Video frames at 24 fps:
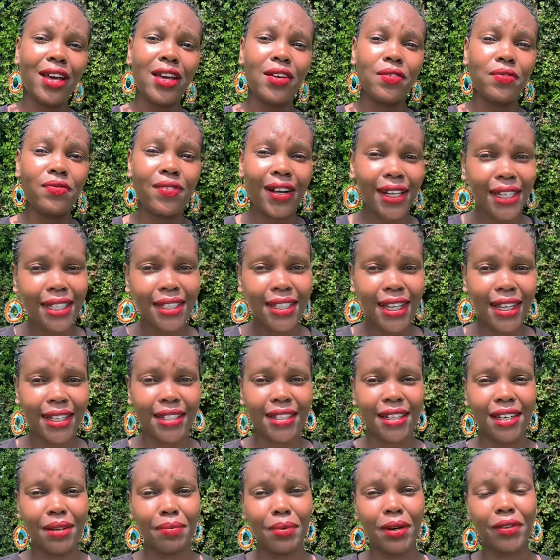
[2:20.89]

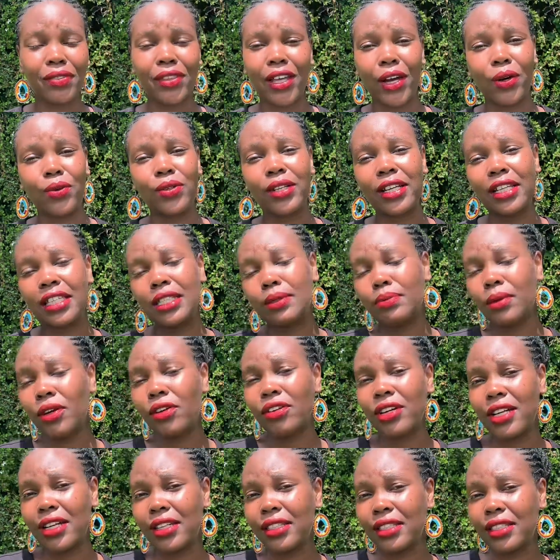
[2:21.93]
validated about their own
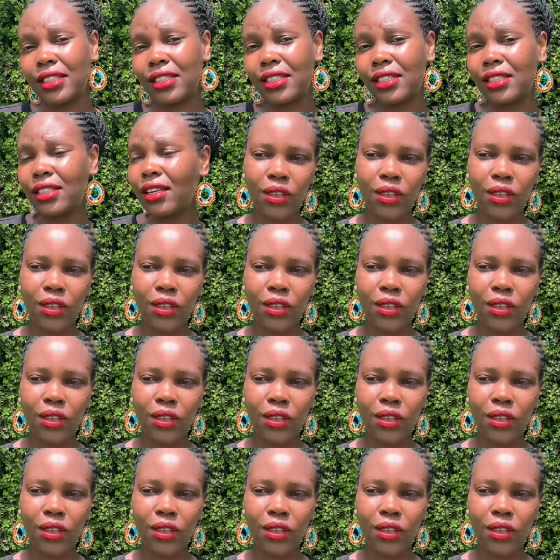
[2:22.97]
experience.